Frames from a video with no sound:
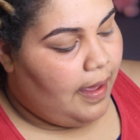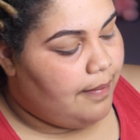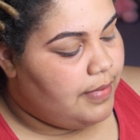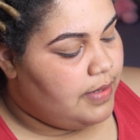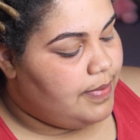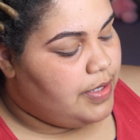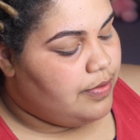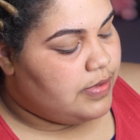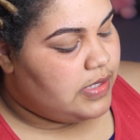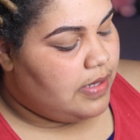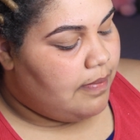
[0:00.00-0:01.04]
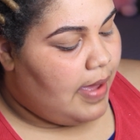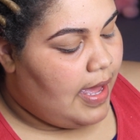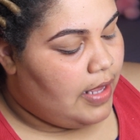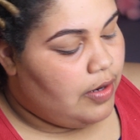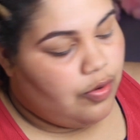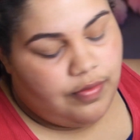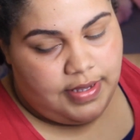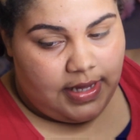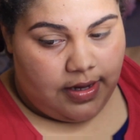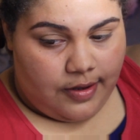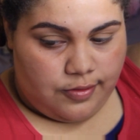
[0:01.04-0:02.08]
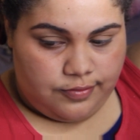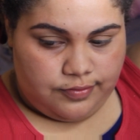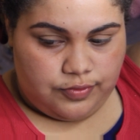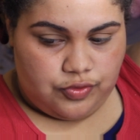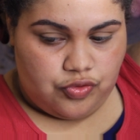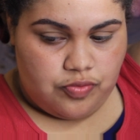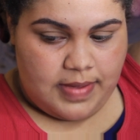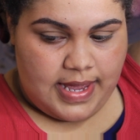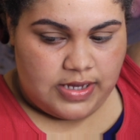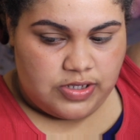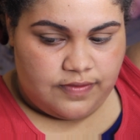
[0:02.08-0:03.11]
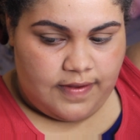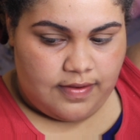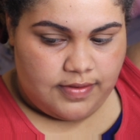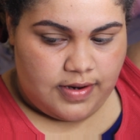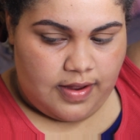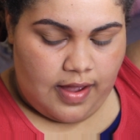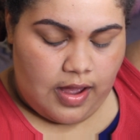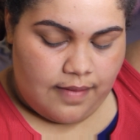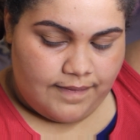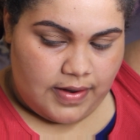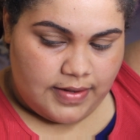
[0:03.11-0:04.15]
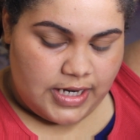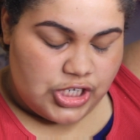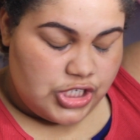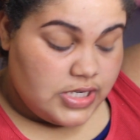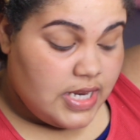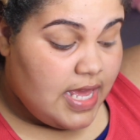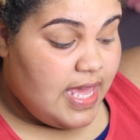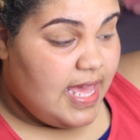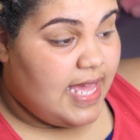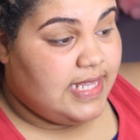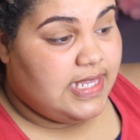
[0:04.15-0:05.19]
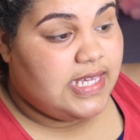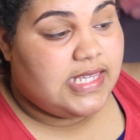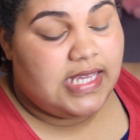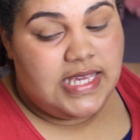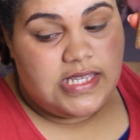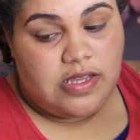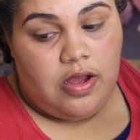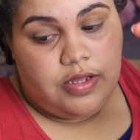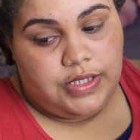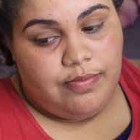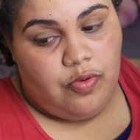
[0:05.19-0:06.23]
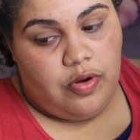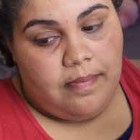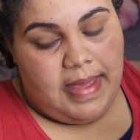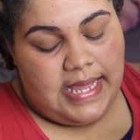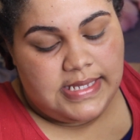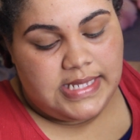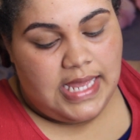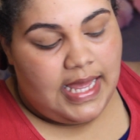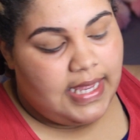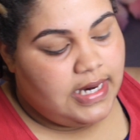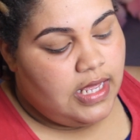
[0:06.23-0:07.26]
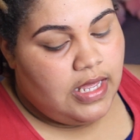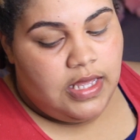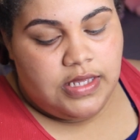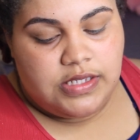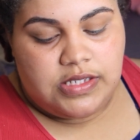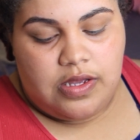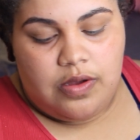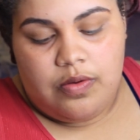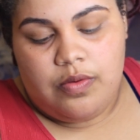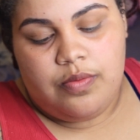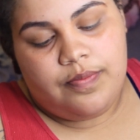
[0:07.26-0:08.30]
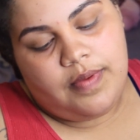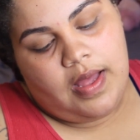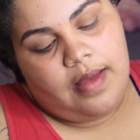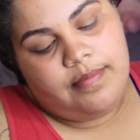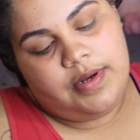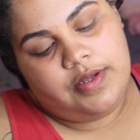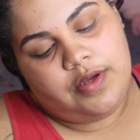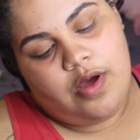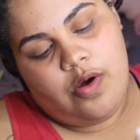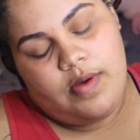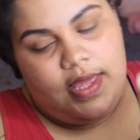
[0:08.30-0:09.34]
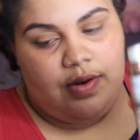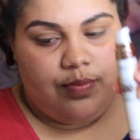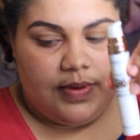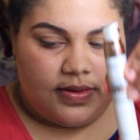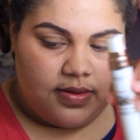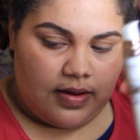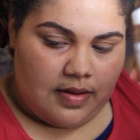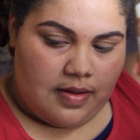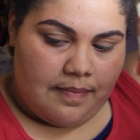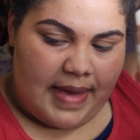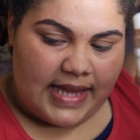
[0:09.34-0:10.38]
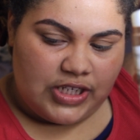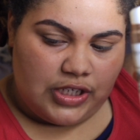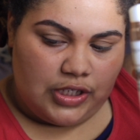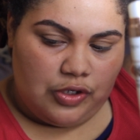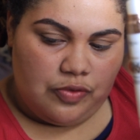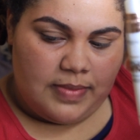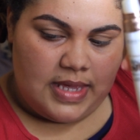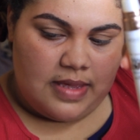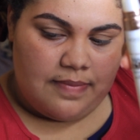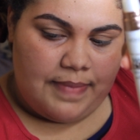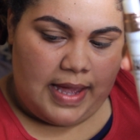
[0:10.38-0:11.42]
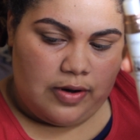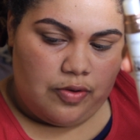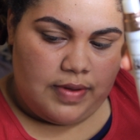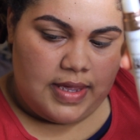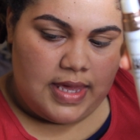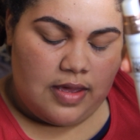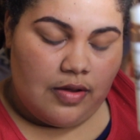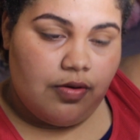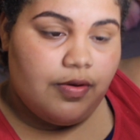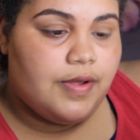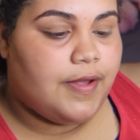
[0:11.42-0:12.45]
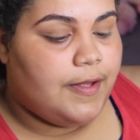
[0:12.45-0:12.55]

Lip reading: I'm gonna be using my L'Oreal True Match foundation, and this is on the more matte side, so I'm gonna go in with the Magic Lumi by L'Oreal,